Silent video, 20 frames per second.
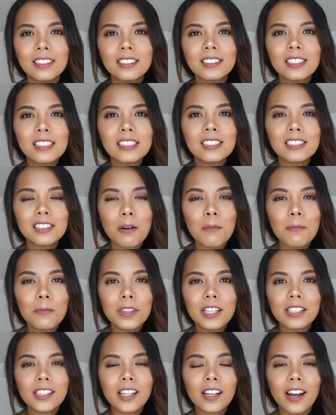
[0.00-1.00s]
This is
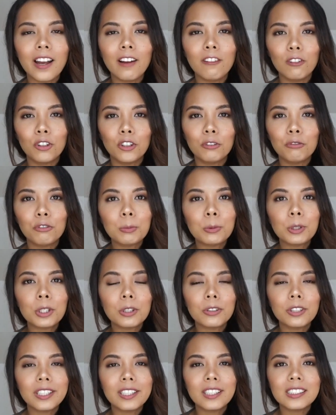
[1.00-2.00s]
something that I have learned from
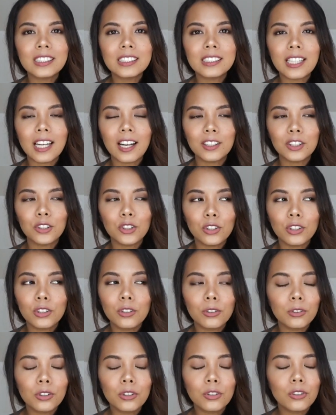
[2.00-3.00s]
Koreans that you
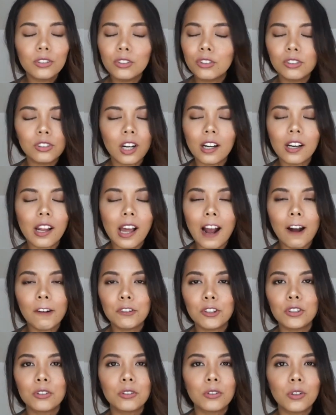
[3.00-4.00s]
do not
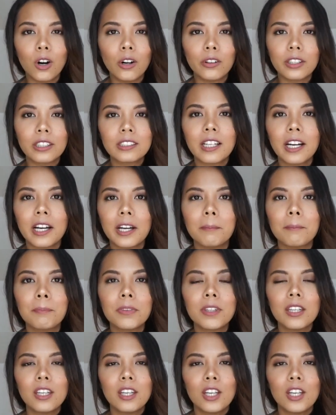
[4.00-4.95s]
have to do all the time.